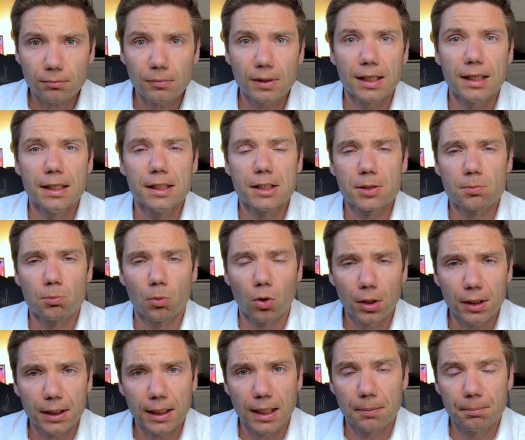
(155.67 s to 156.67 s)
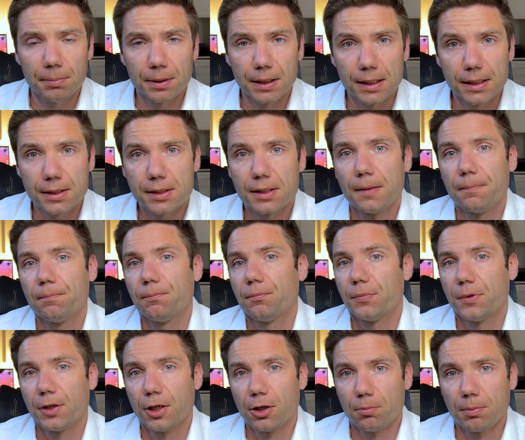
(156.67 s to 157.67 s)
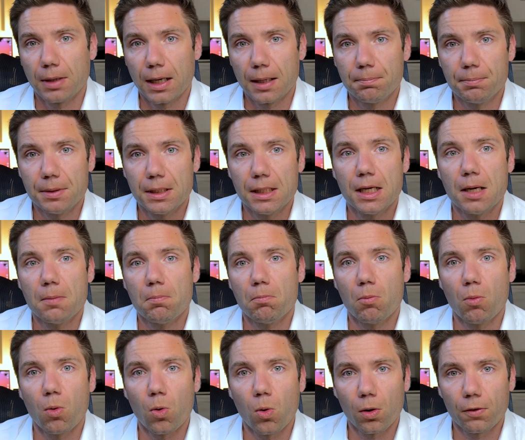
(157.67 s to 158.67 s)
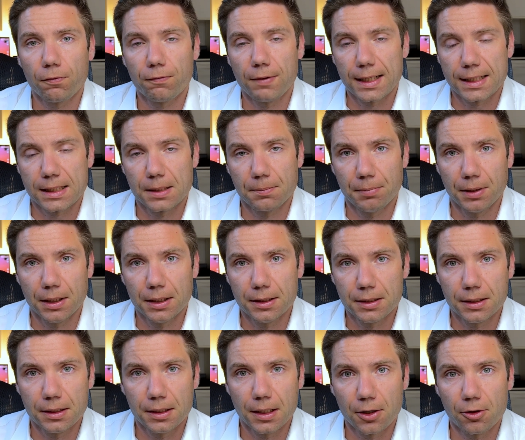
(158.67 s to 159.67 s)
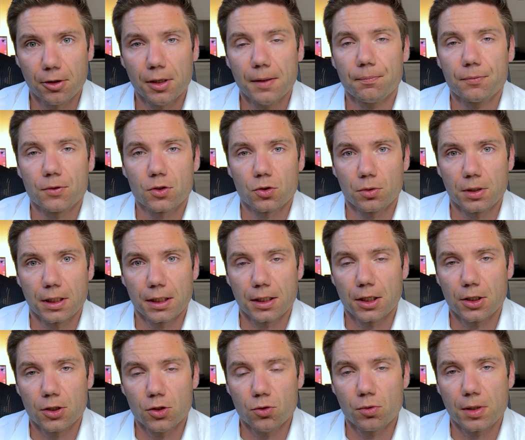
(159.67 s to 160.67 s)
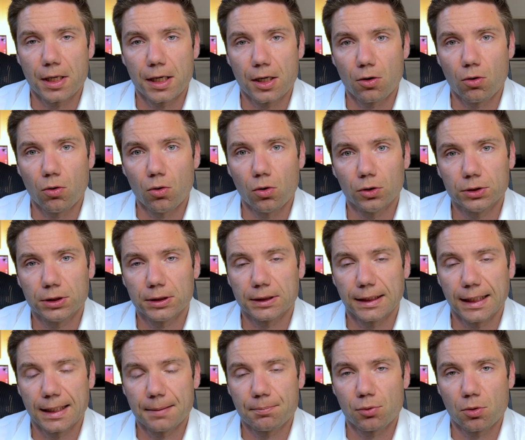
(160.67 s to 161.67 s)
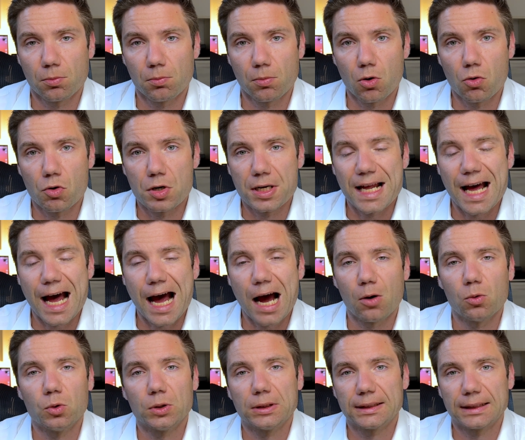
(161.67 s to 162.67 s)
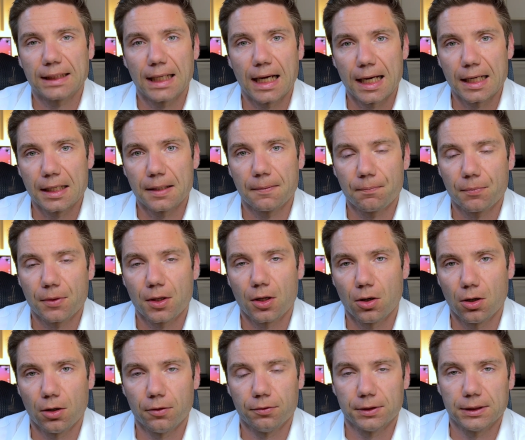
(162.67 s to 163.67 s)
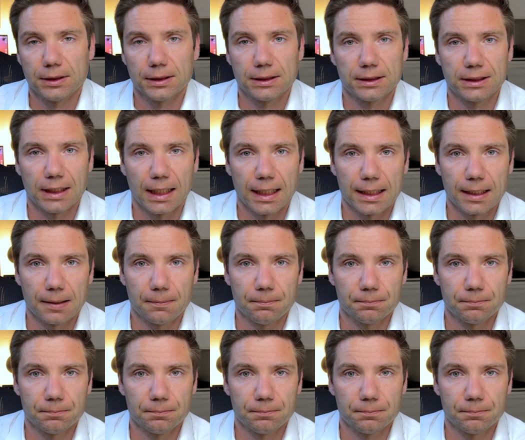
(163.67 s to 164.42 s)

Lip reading: In smaller companies, there might be more flexibility there so that you can also get promoted outside of the cycle.